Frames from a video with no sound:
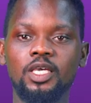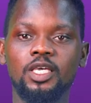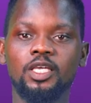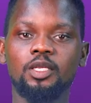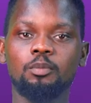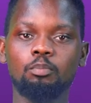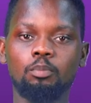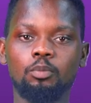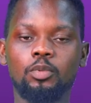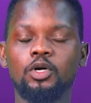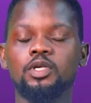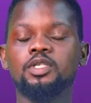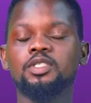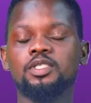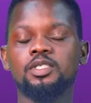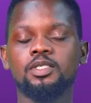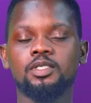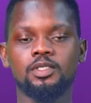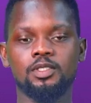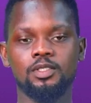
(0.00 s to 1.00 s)
in
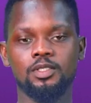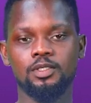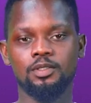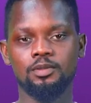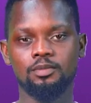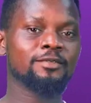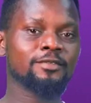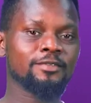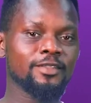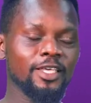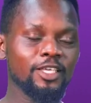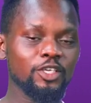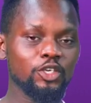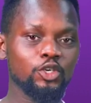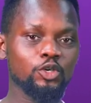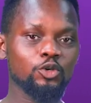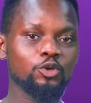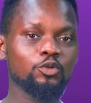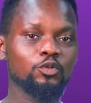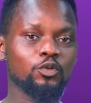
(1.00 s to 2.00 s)
politics.
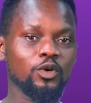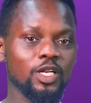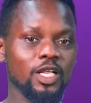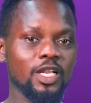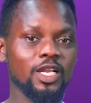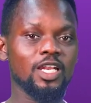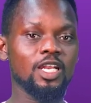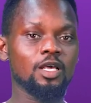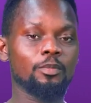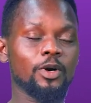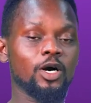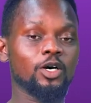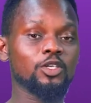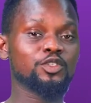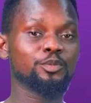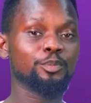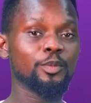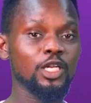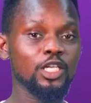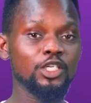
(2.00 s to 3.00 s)
Thank you for learning
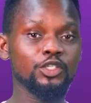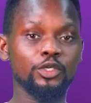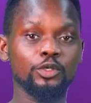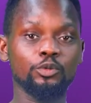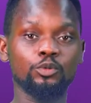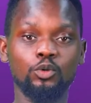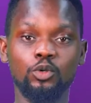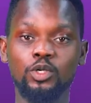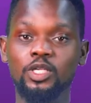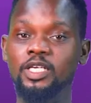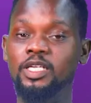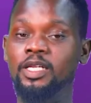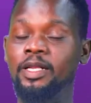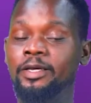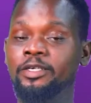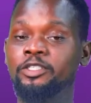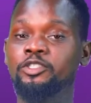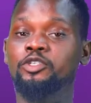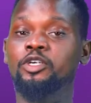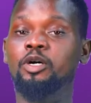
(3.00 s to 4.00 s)
about military rule in
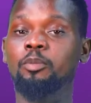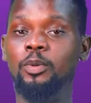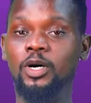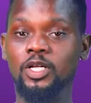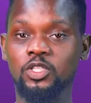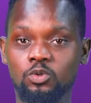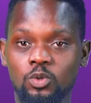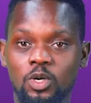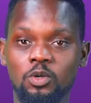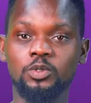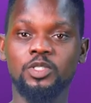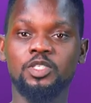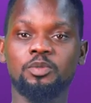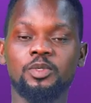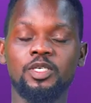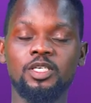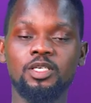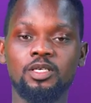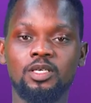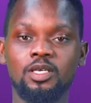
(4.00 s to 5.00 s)
Nigeria Part 1 with
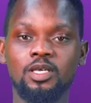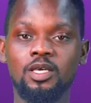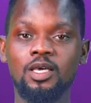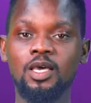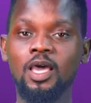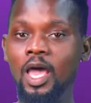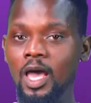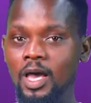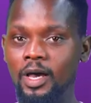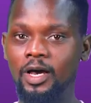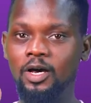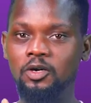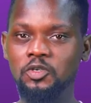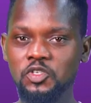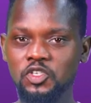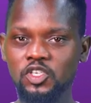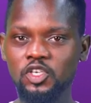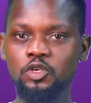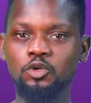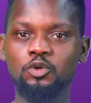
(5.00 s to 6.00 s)
me. I'll
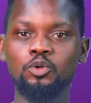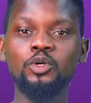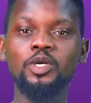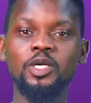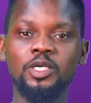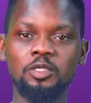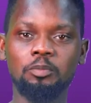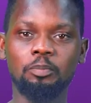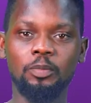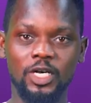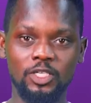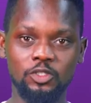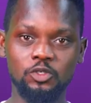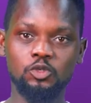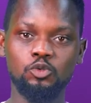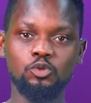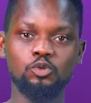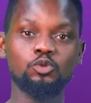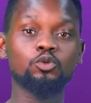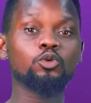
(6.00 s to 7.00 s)
see you in the Part
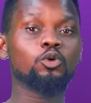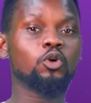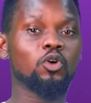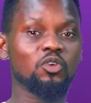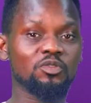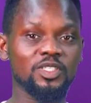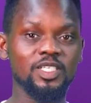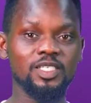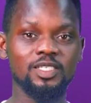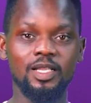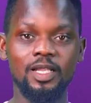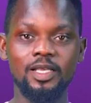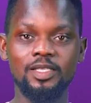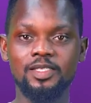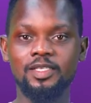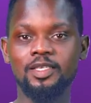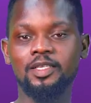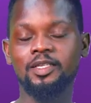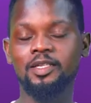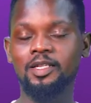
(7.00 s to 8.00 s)
2 of this
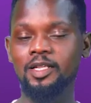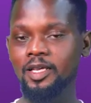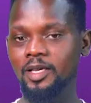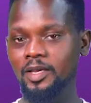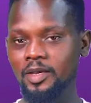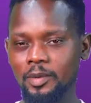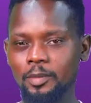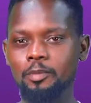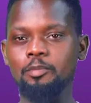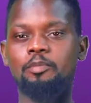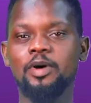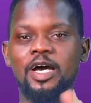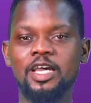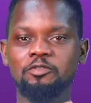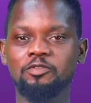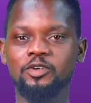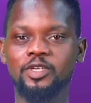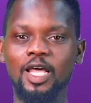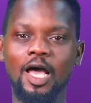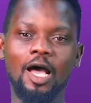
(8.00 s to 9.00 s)
lesson.
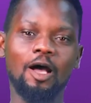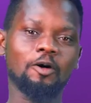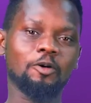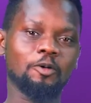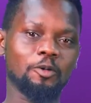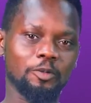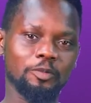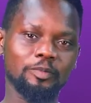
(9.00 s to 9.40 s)
Bye for now.